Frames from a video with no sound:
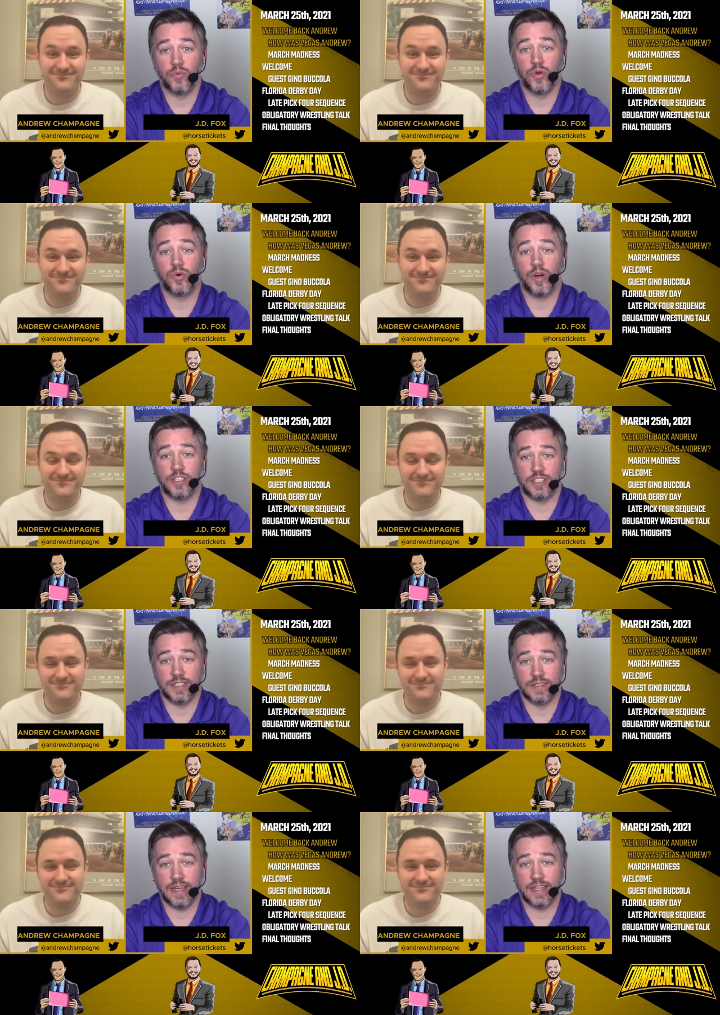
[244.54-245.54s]
Speaker 1: real
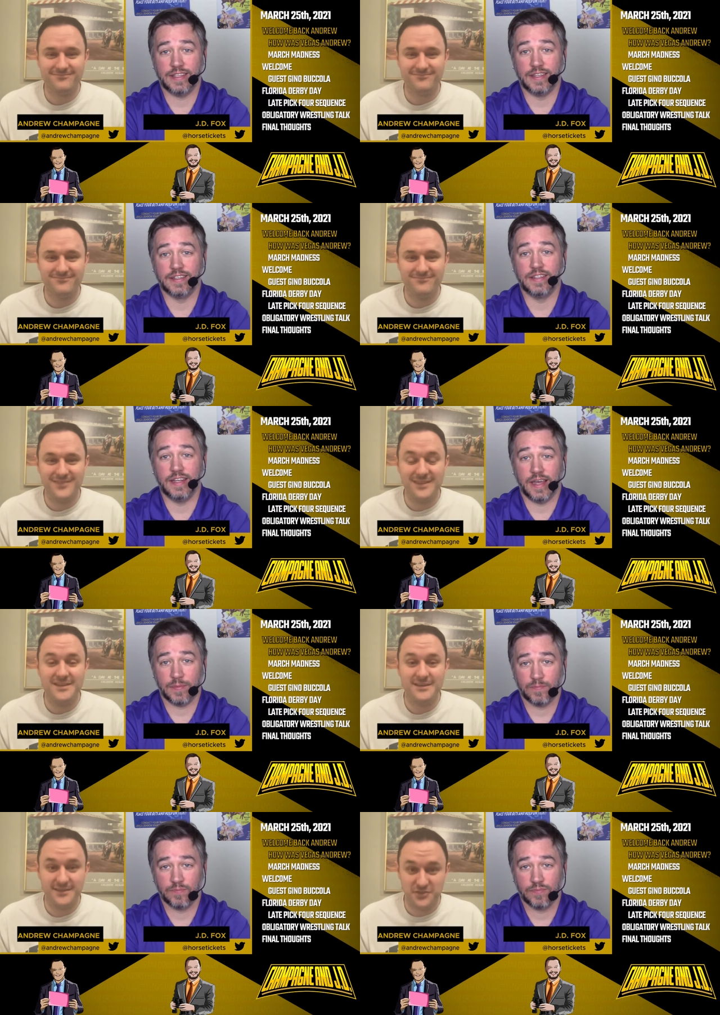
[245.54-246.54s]
question at the end of the day.
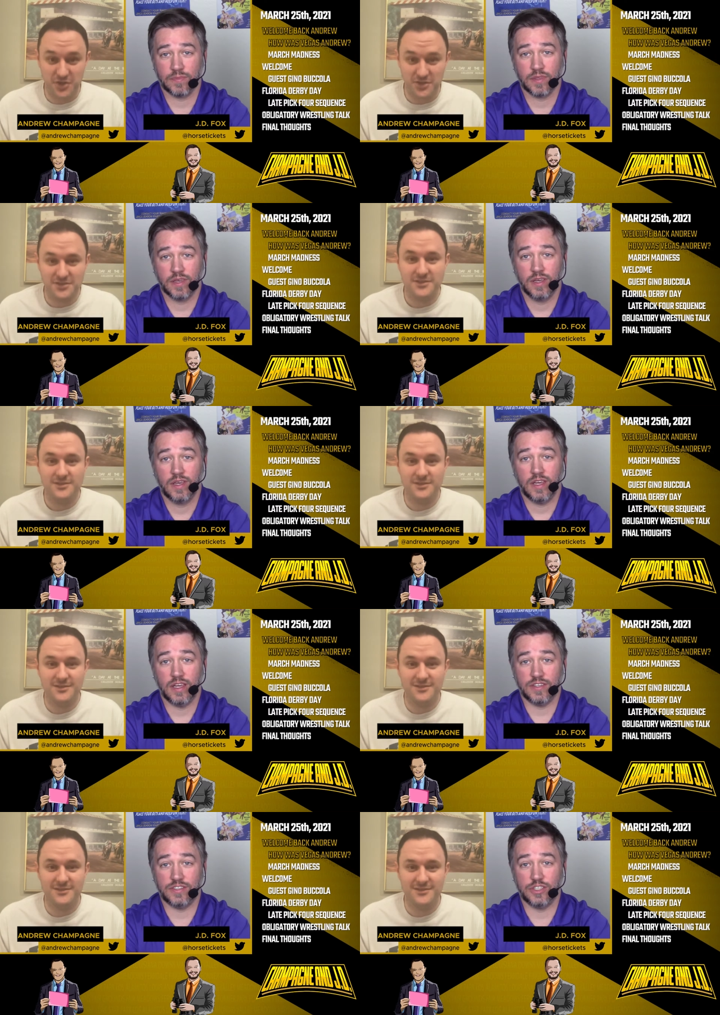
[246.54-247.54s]
Sure
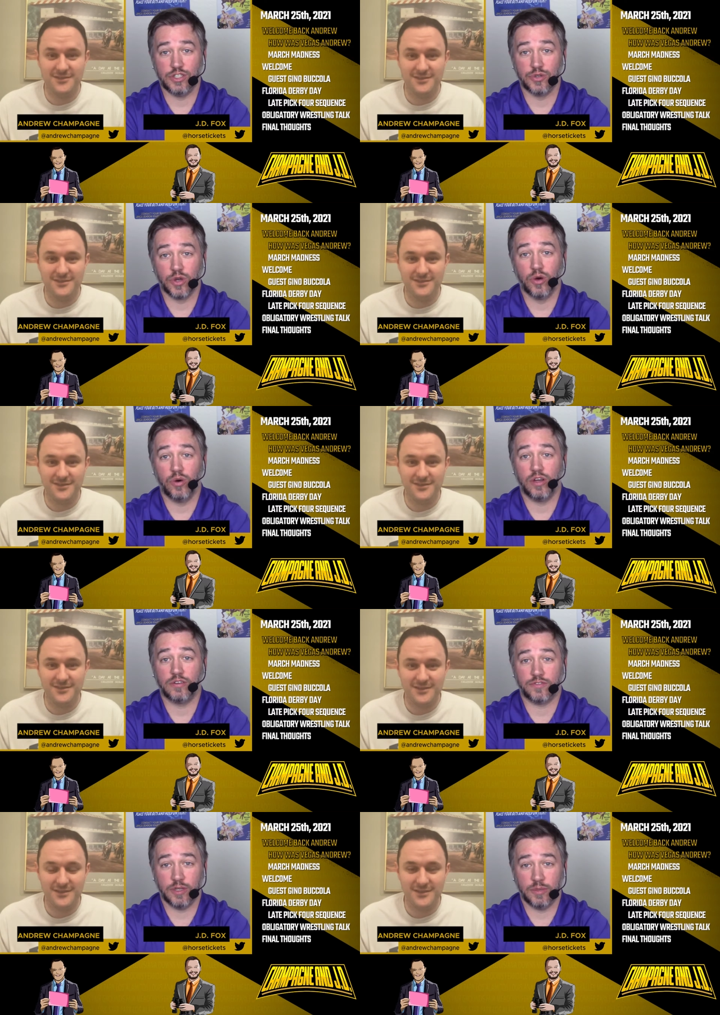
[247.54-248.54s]
is did you go on
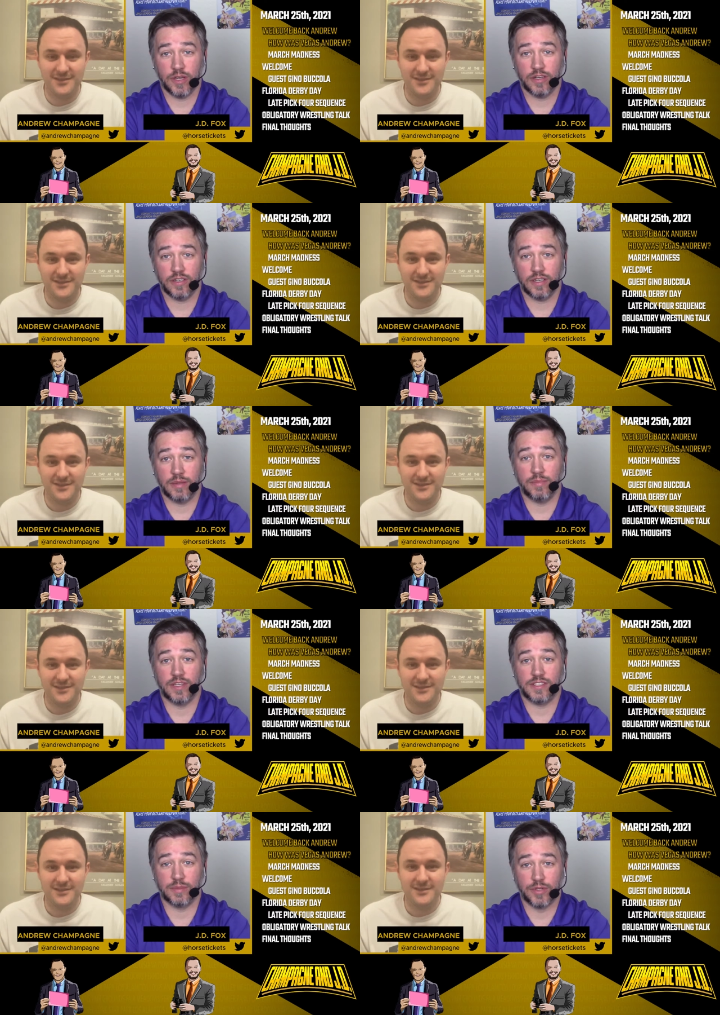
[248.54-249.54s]
Fremont and play
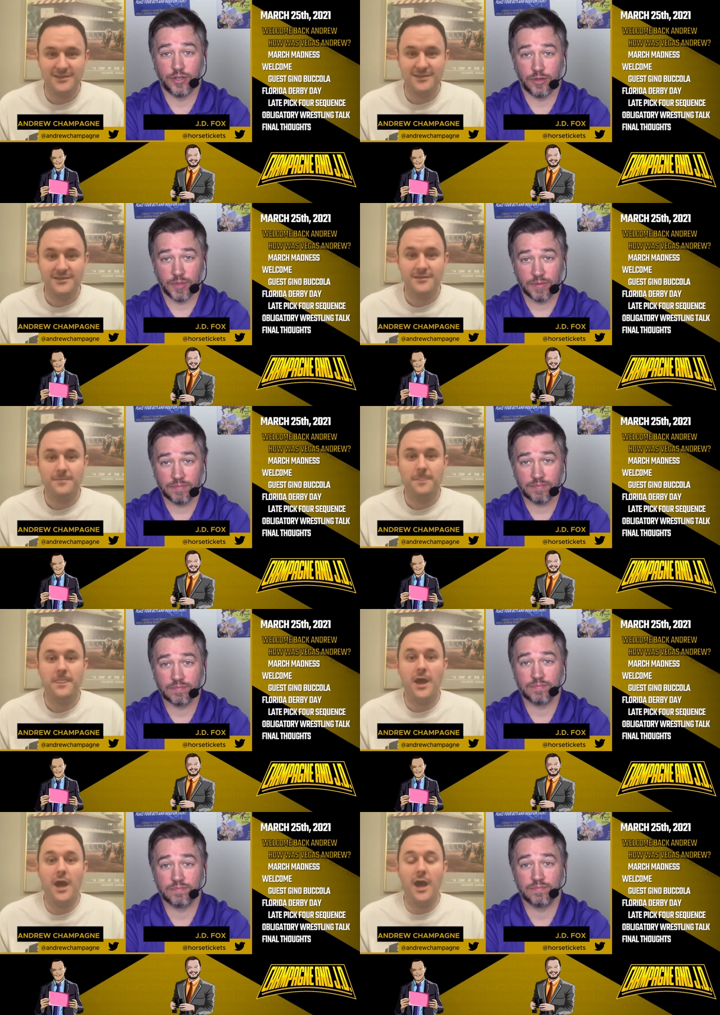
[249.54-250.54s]
Sigma Derby?
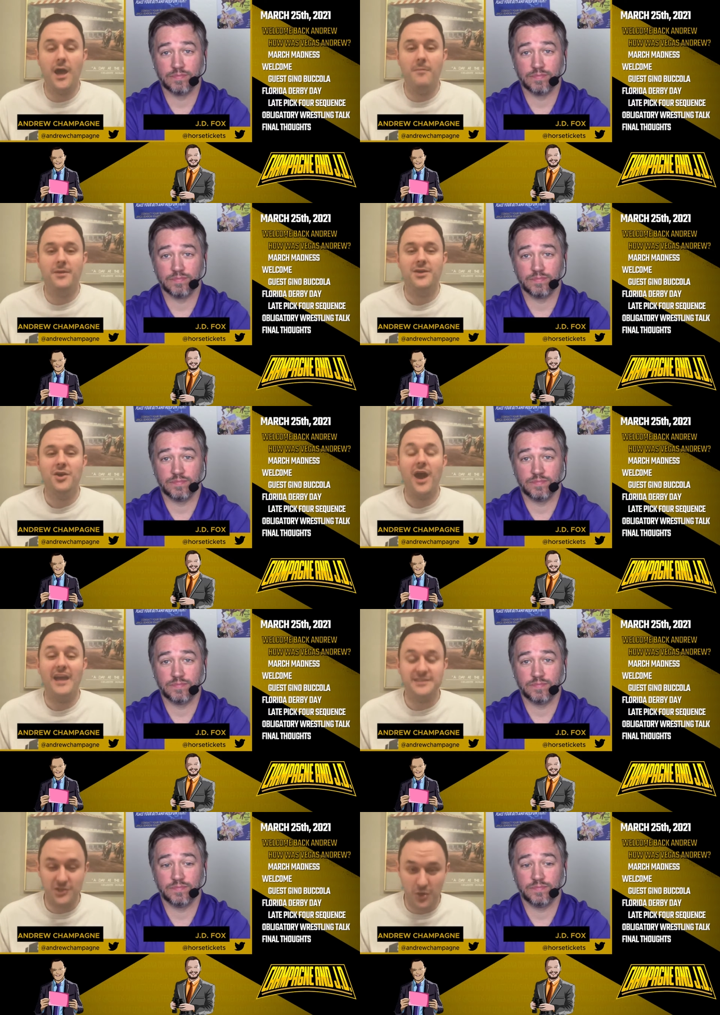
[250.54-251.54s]
Speaker 2: Um,
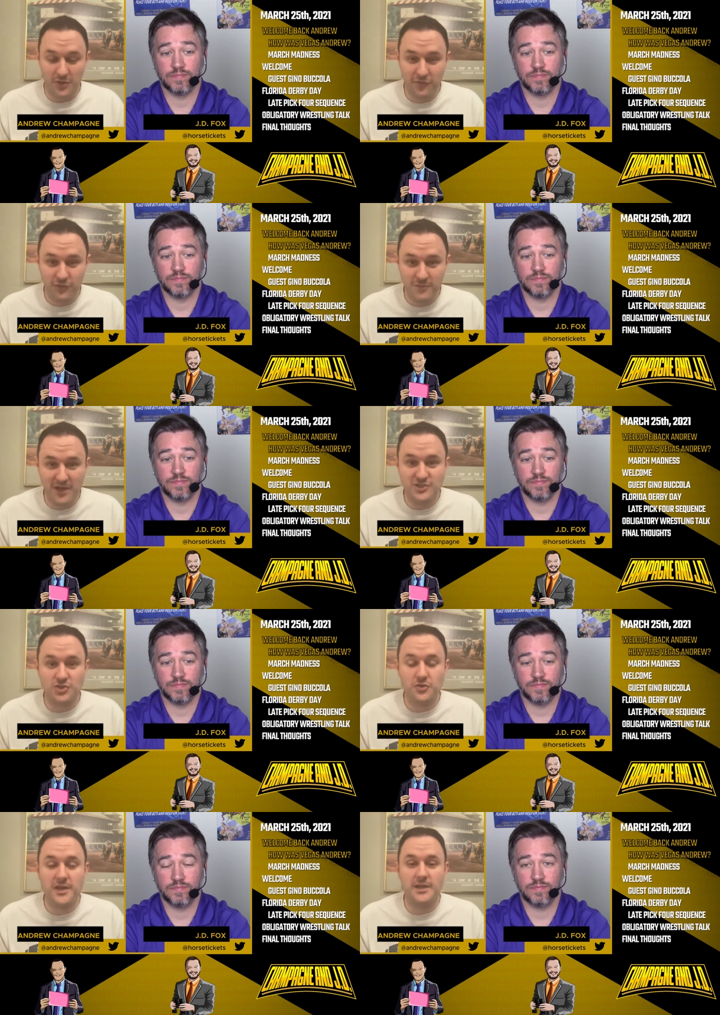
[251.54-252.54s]
I did go on Fremont
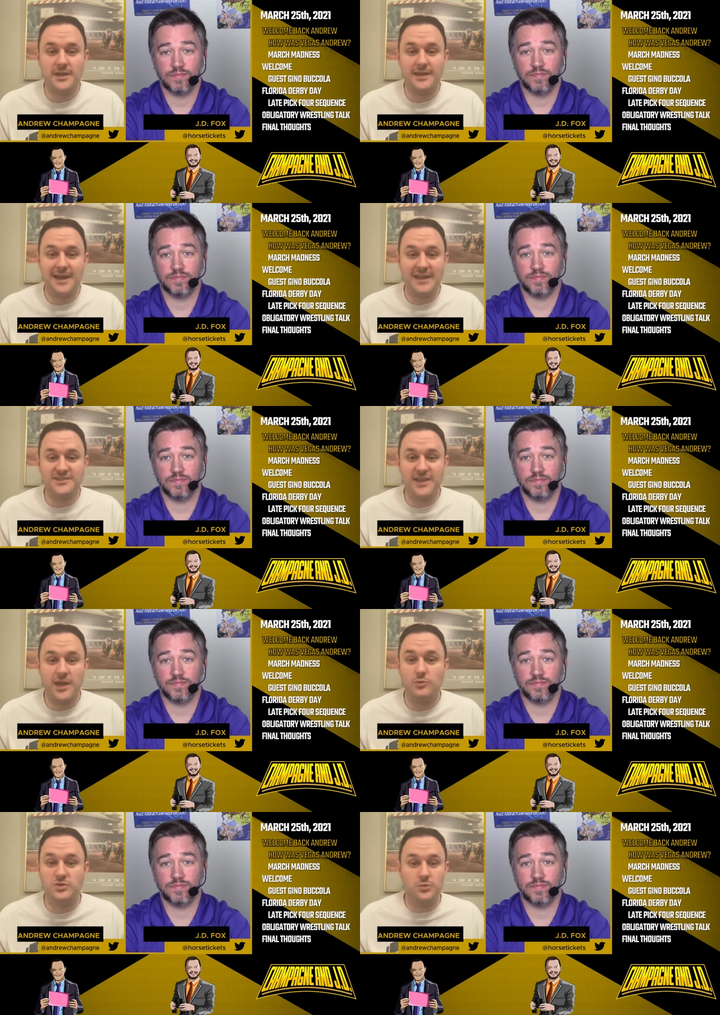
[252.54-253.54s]
Street. Got to
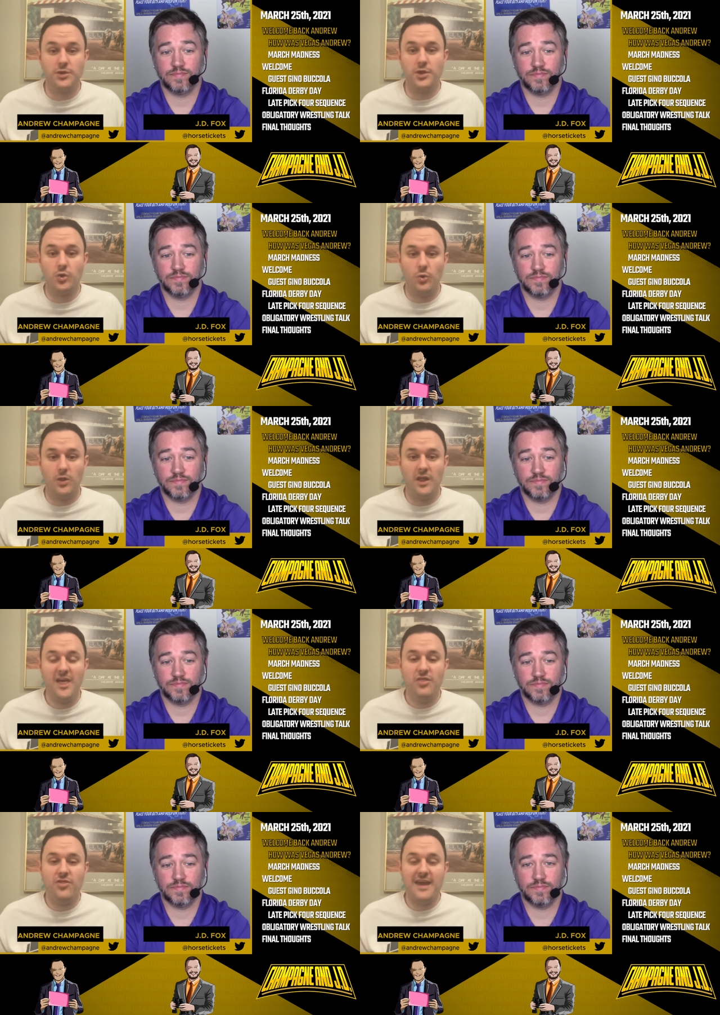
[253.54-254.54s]
say, it was really cool.
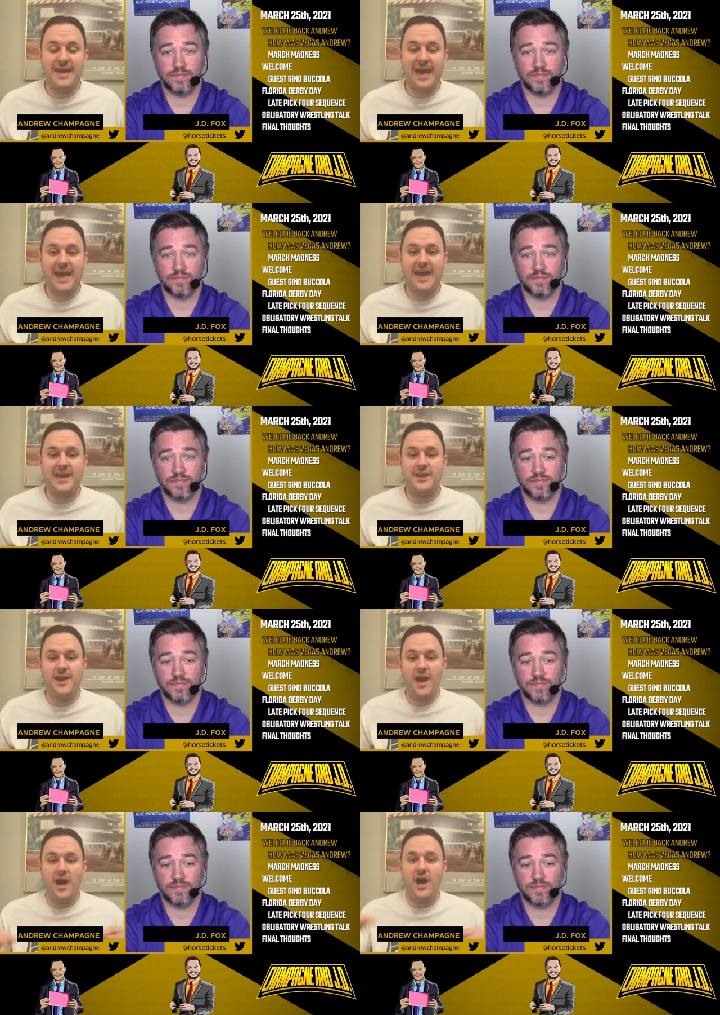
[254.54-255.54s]
They
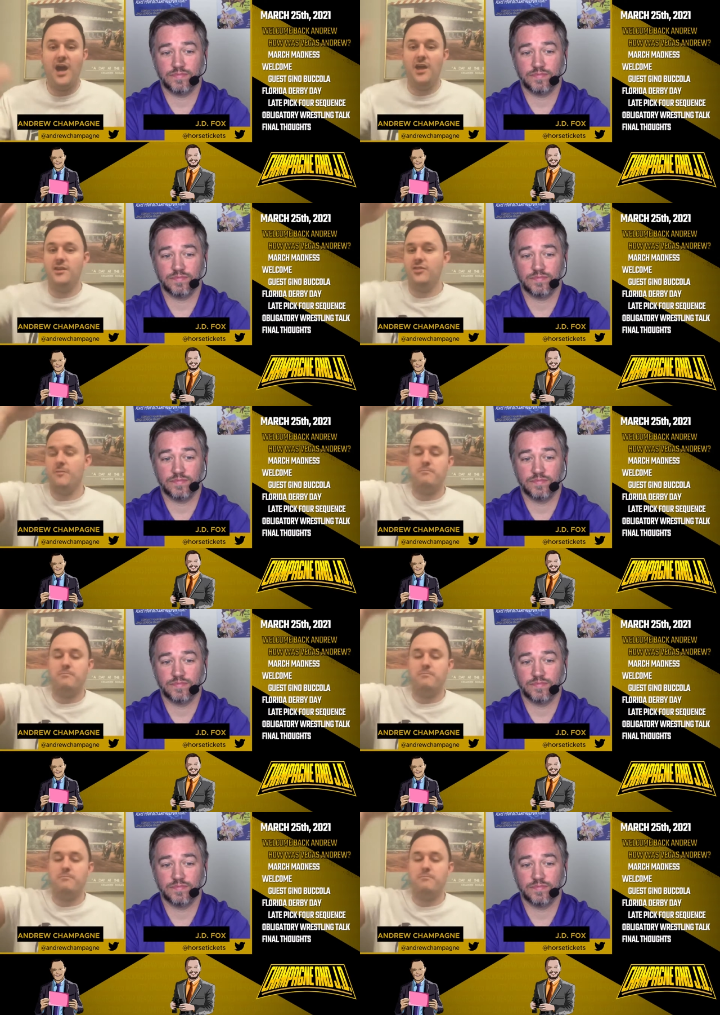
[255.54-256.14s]
had on the